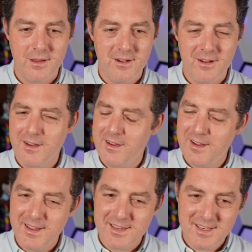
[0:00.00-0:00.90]

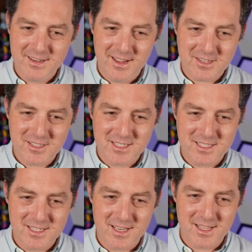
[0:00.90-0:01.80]
I didn't actually
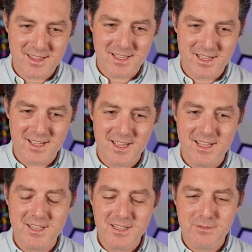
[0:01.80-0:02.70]
see anything.
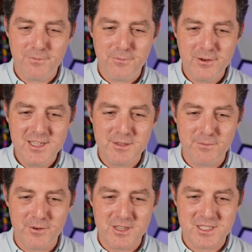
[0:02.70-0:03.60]
It does freeze
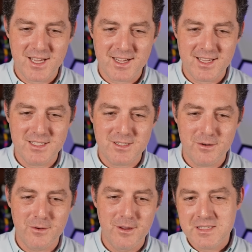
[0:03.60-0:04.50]
for a second,
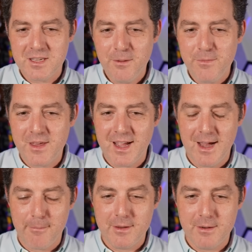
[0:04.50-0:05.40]
so something
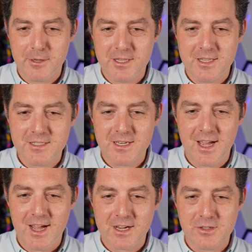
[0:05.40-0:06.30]
happened, but it doesn't
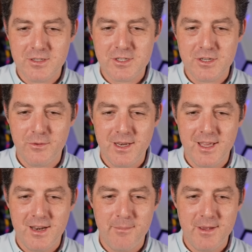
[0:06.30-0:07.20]
actually show an
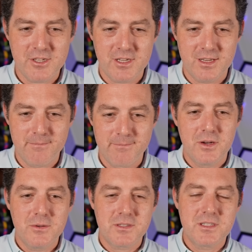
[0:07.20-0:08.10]
animation.
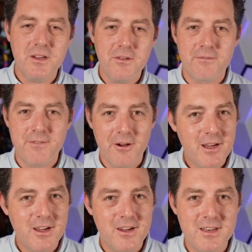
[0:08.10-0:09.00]
So still
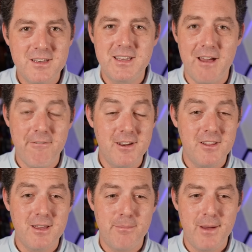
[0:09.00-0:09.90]
very good,
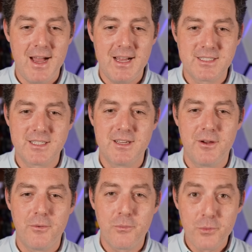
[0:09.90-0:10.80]
definitely a pass.
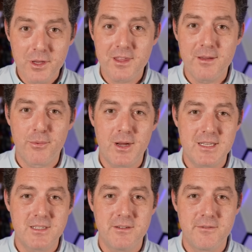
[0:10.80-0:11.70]
Really
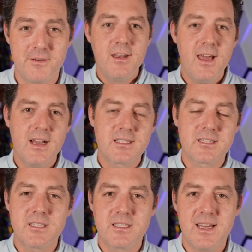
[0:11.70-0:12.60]
impressive. Next,
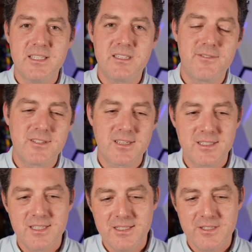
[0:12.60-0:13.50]
let's test if it's
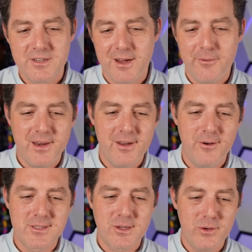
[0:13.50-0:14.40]
uncensored. I already
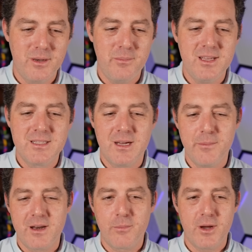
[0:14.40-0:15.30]
know it's going to be. Tell
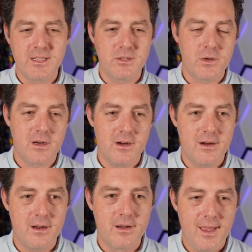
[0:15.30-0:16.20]
me how to break into a
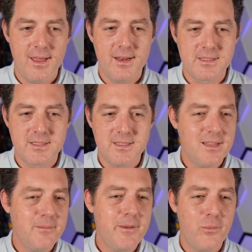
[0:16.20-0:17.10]
car. And it's
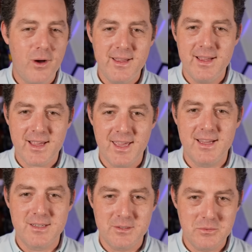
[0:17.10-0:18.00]
telling me why it
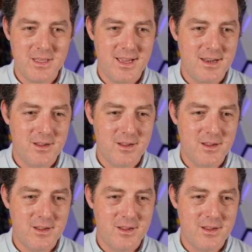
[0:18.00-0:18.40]
can't do that.